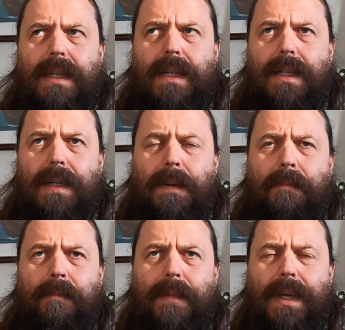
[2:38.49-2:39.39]

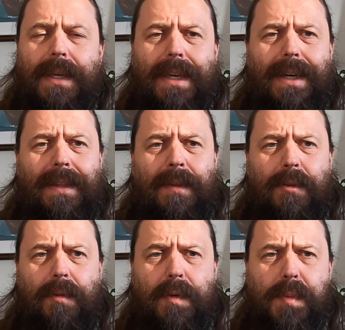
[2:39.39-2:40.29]
And again,
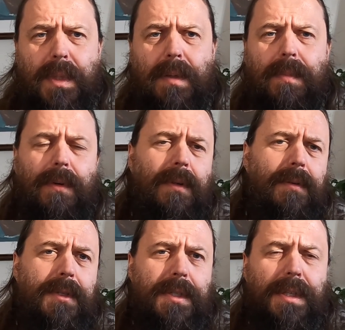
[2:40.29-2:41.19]
to those people
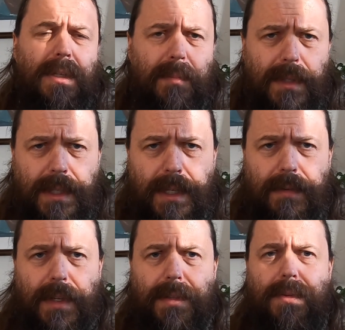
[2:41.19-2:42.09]
who still
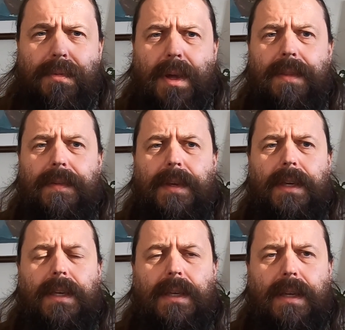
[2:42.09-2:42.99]
believe that
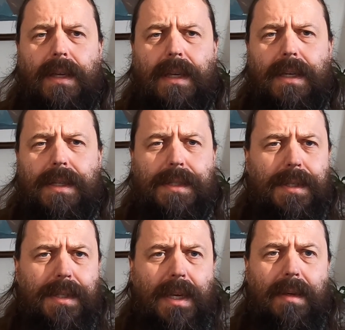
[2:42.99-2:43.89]
renting is
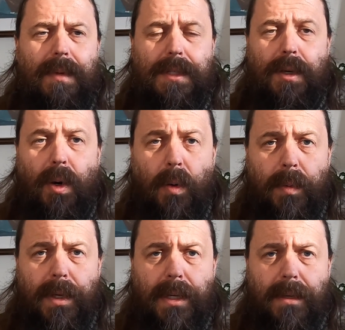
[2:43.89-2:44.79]
the same as
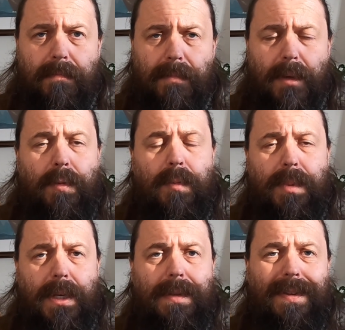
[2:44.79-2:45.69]
owning if you
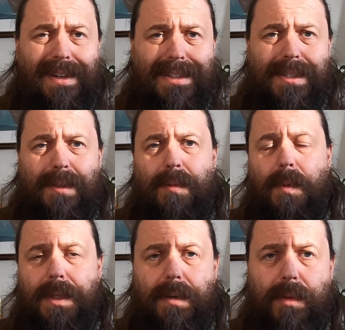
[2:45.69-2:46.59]
pay tax on
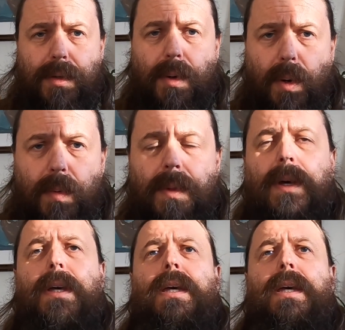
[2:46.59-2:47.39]
whatever you own.